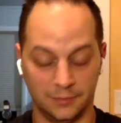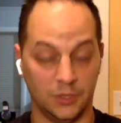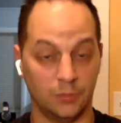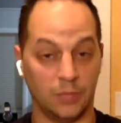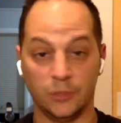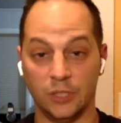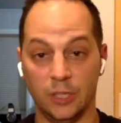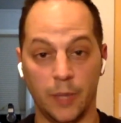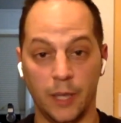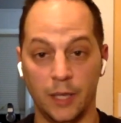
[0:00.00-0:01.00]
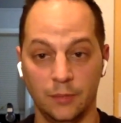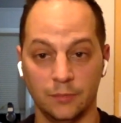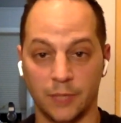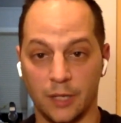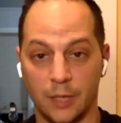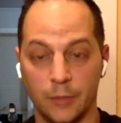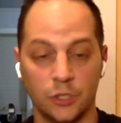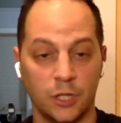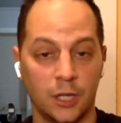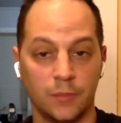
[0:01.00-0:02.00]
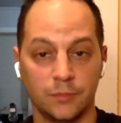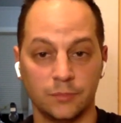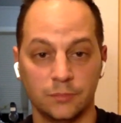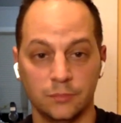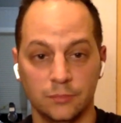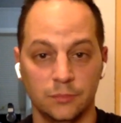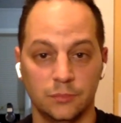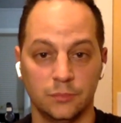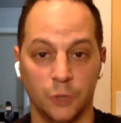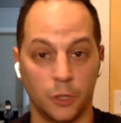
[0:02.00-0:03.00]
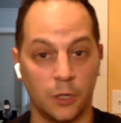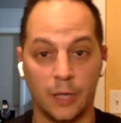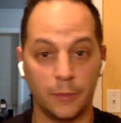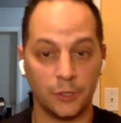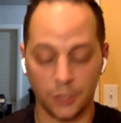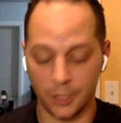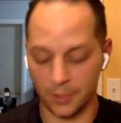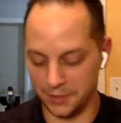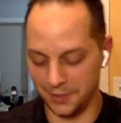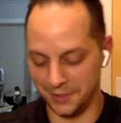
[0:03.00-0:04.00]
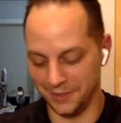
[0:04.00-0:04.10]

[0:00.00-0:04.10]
sometimes eBay, my comic shop, your comic shop,